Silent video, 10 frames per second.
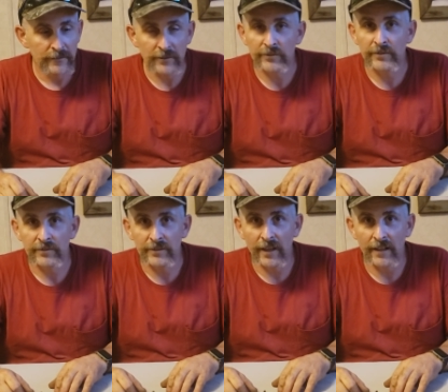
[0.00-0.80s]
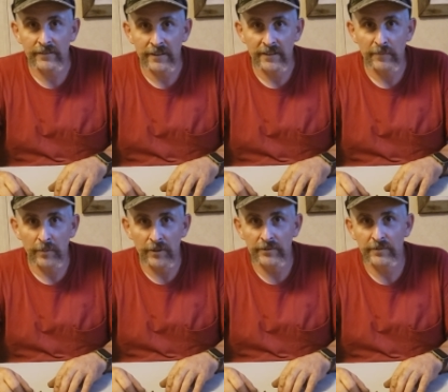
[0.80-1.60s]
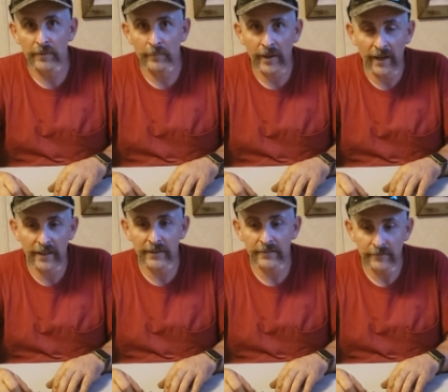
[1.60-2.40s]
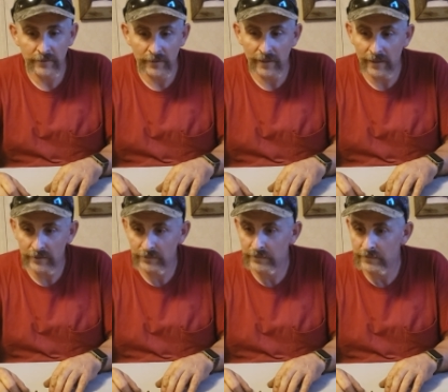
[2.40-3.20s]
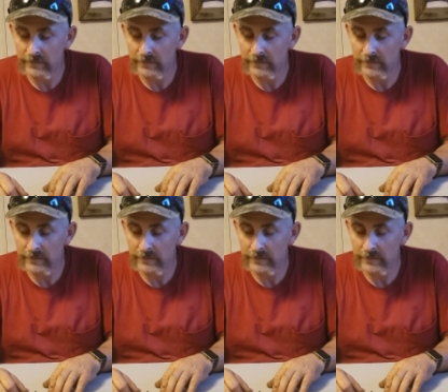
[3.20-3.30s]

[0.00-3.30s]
This does not take the place of a PADI class.